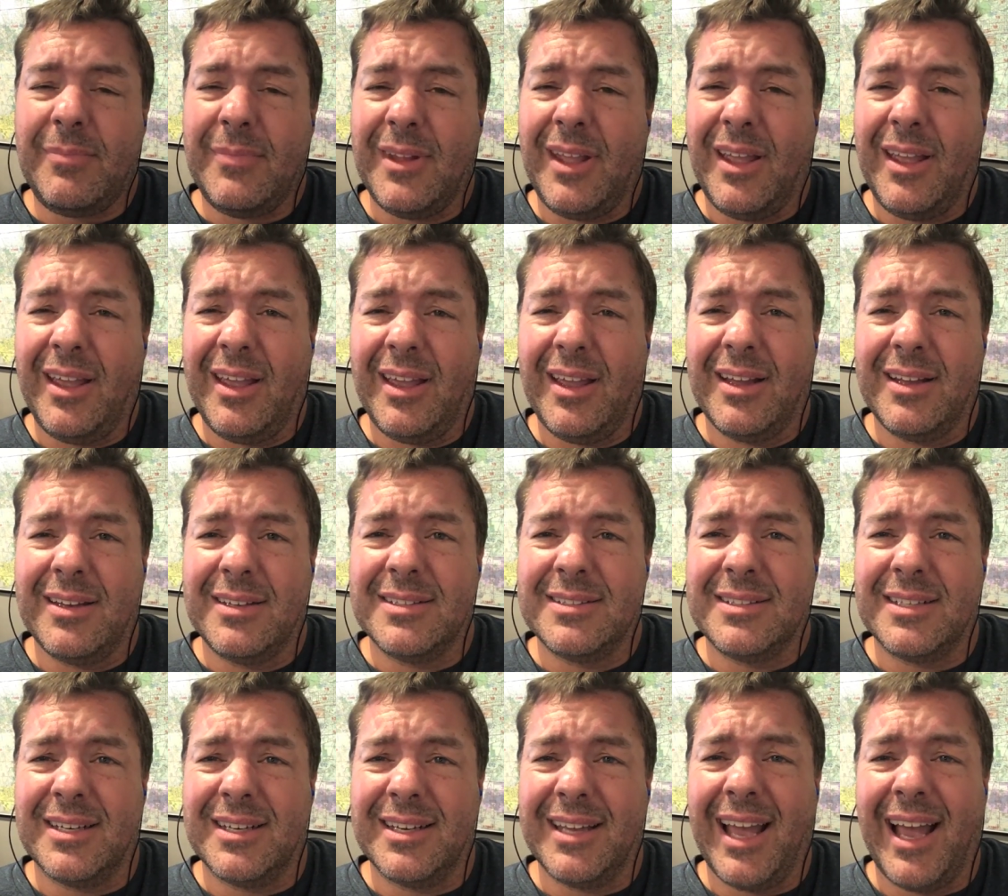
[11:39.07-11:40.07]

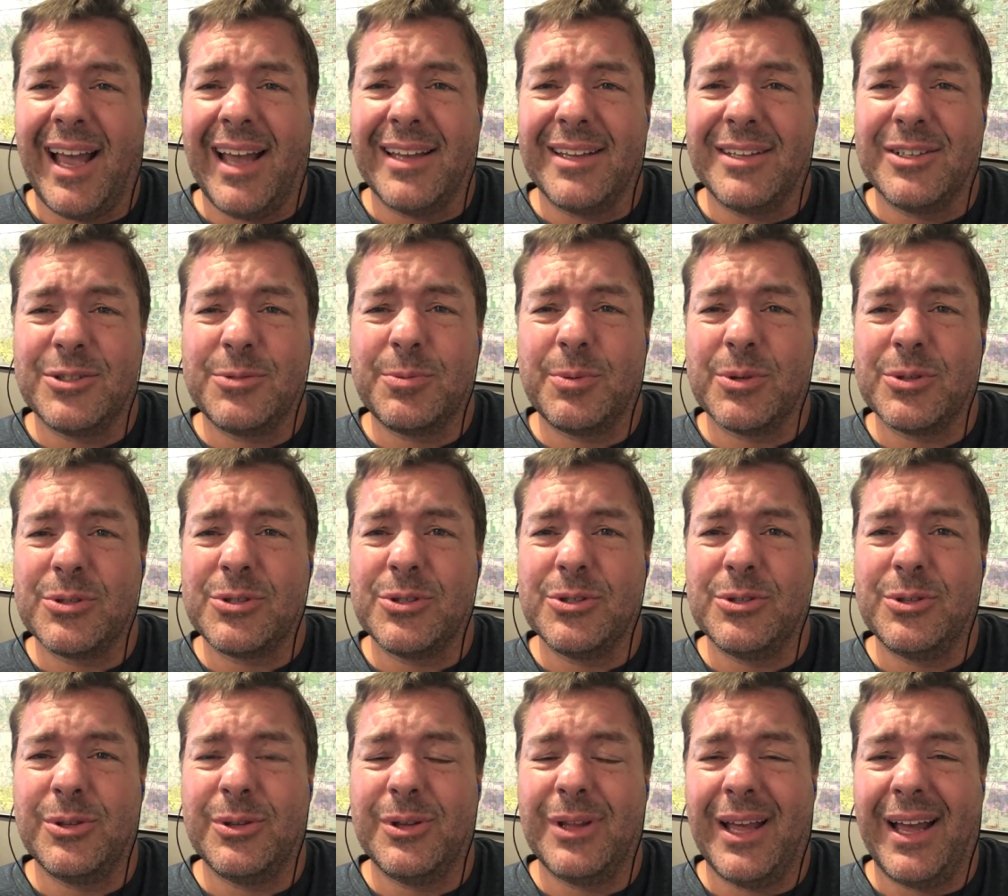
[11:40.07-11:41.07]
Yeah, you're supposed to
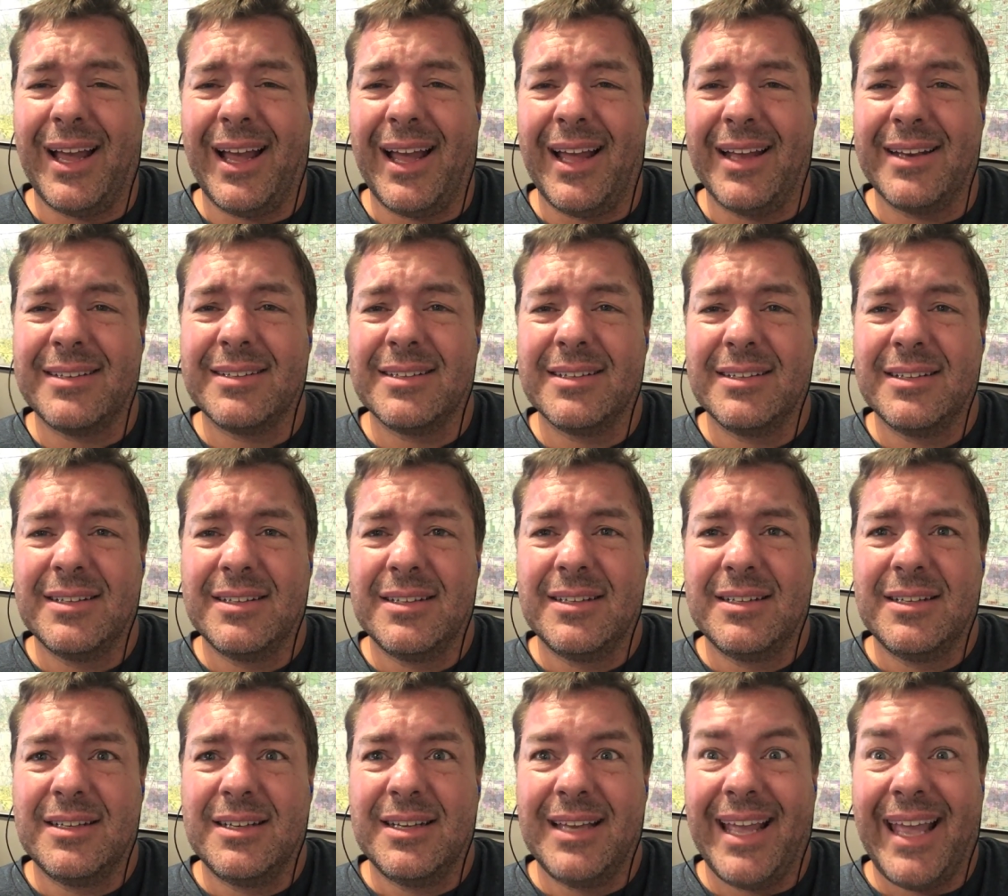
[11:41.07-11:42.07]
do that
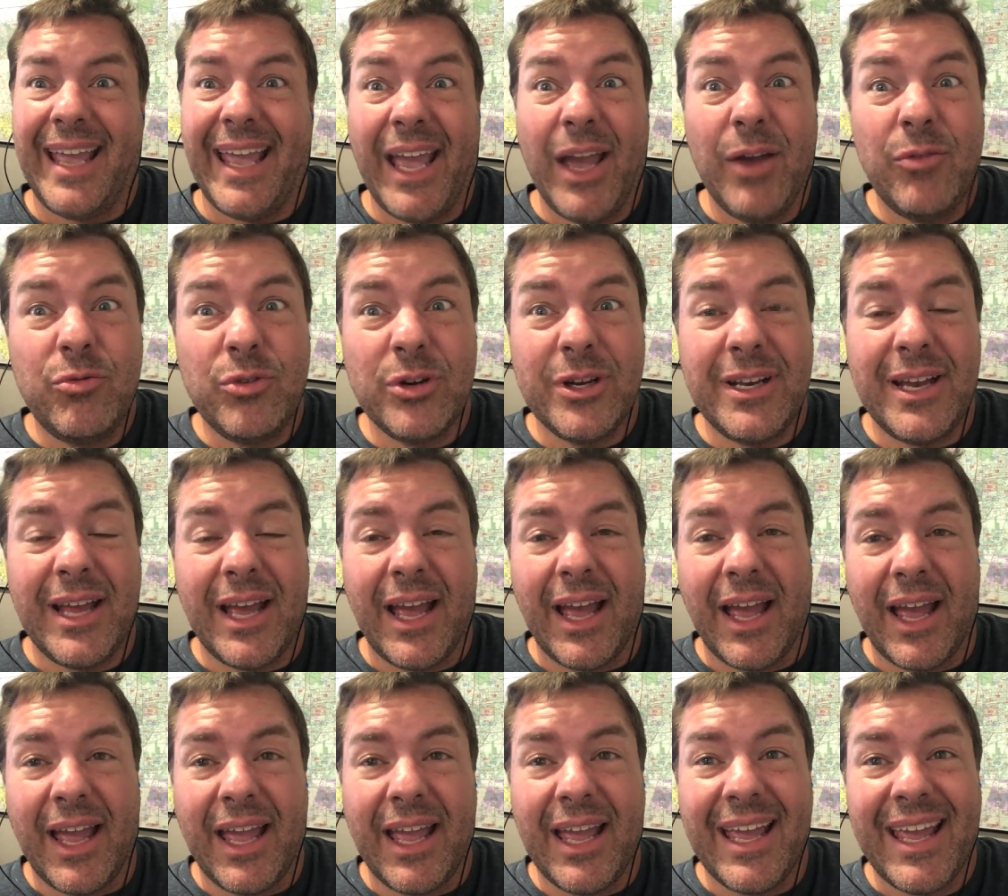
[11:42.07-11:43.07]
every
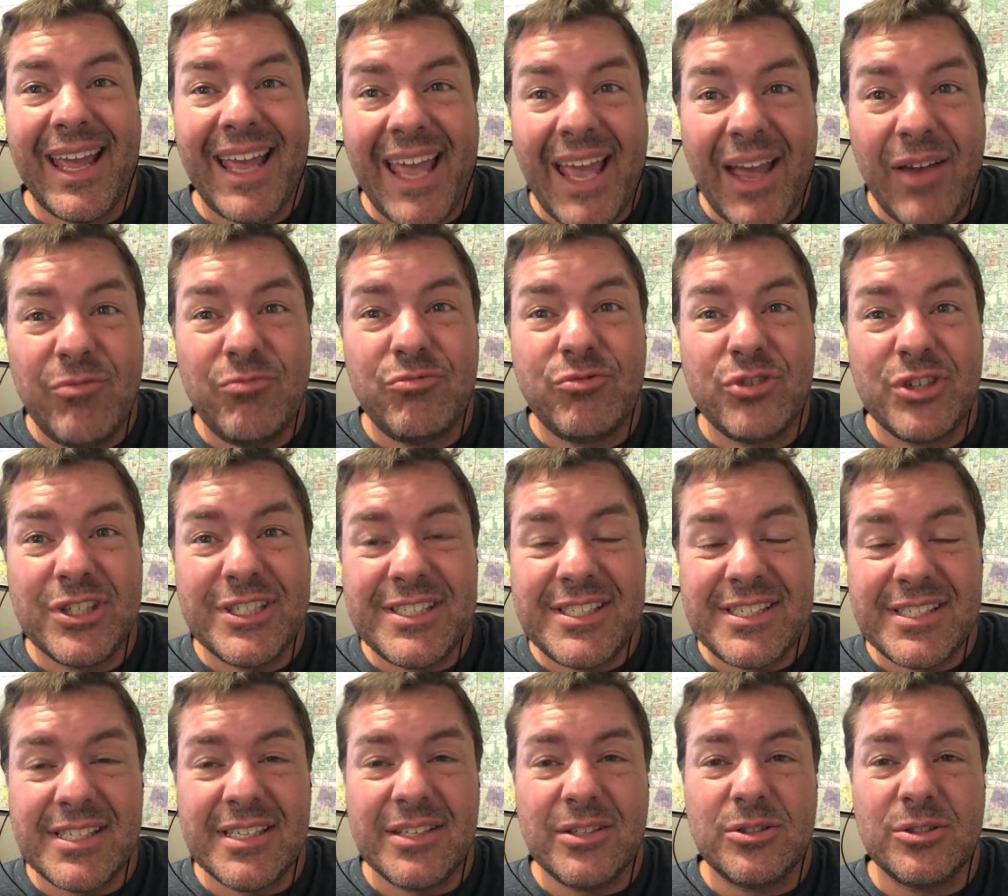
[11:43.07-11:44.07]
day, every
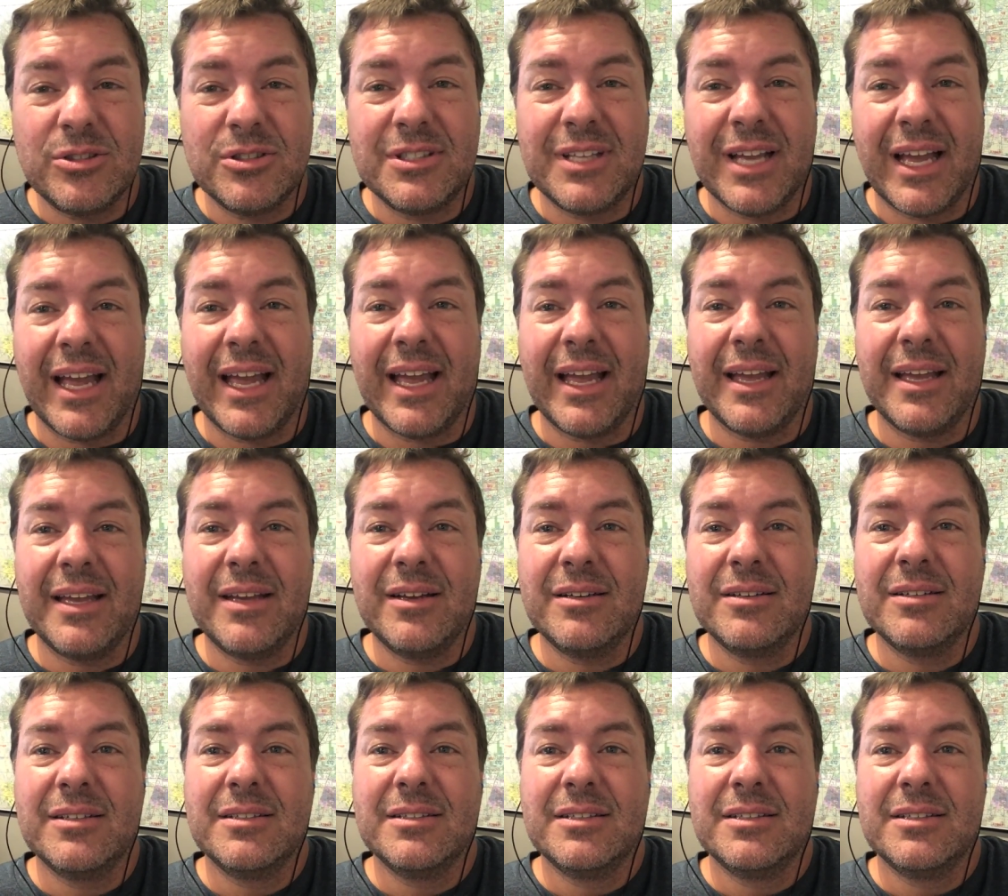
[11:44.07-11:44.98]
single day